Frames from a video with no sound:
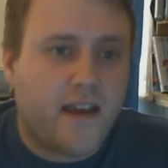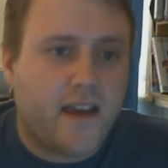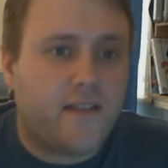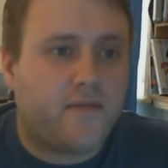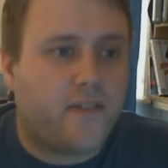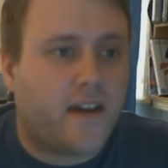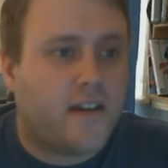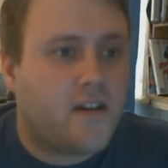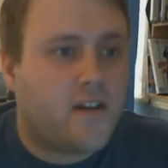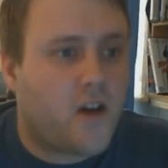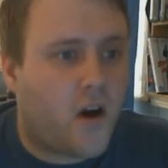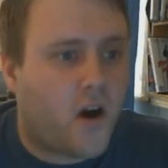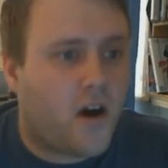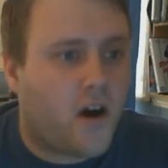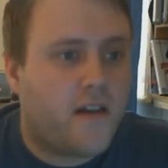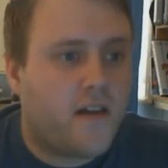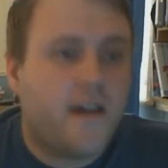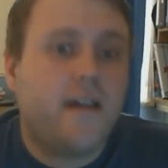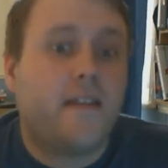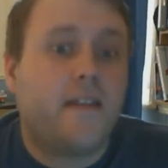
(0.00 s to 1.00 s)
If they're
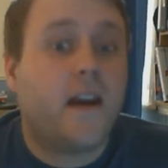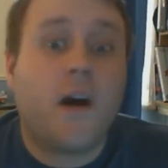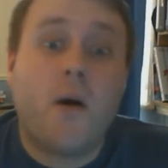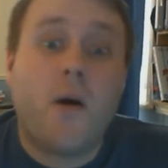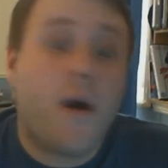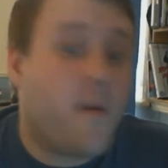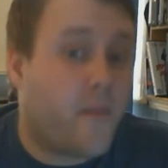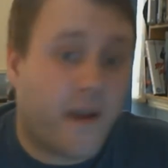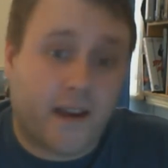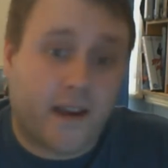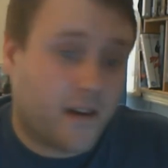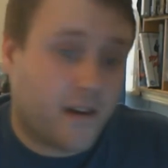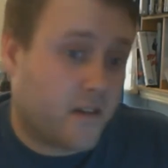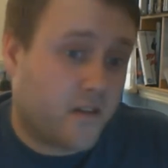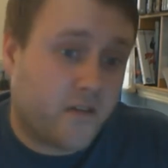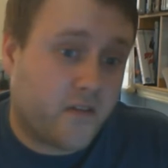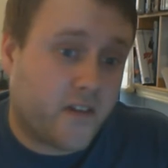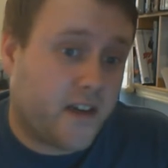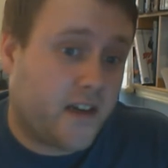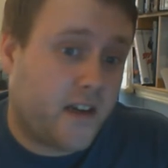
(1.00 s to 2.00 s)
not, then I won't make
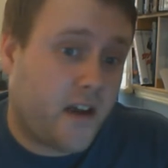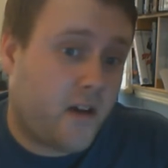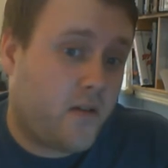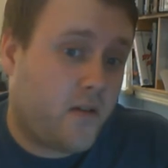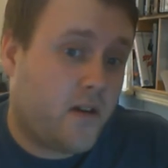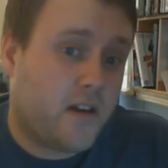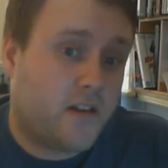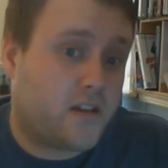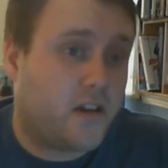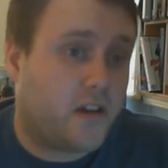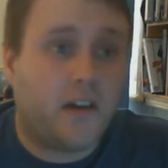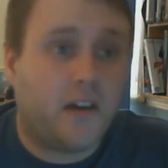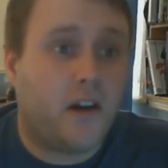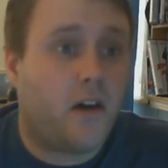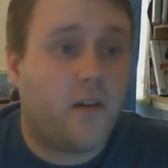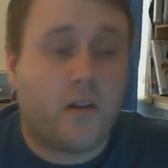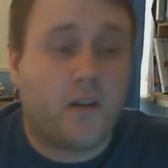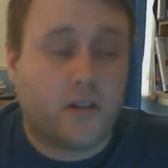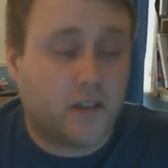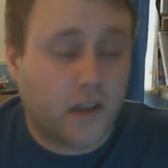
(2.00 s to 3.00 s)
another video, so you
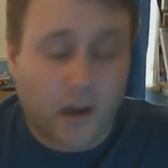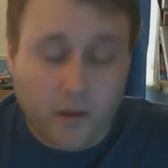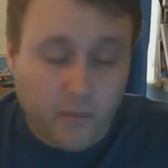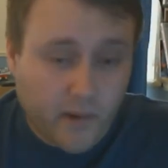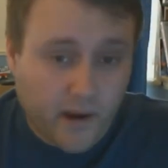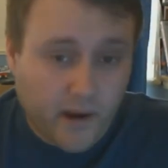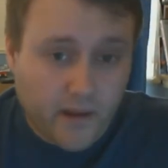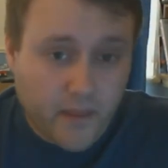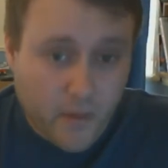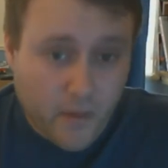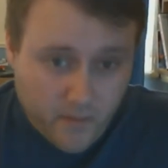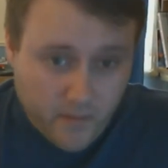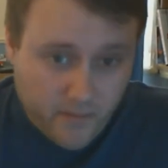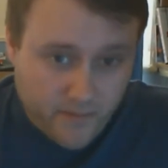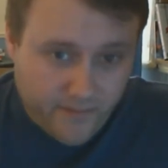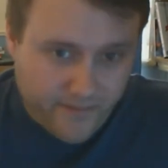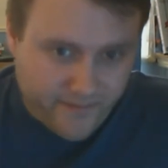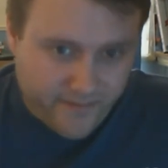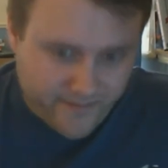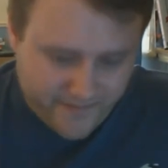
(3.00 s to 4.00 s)
know not to go and buy
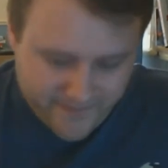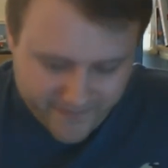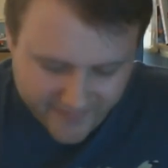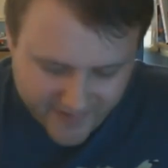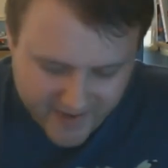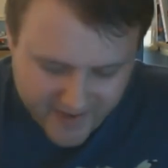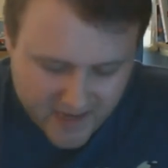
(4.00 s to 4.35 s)
them.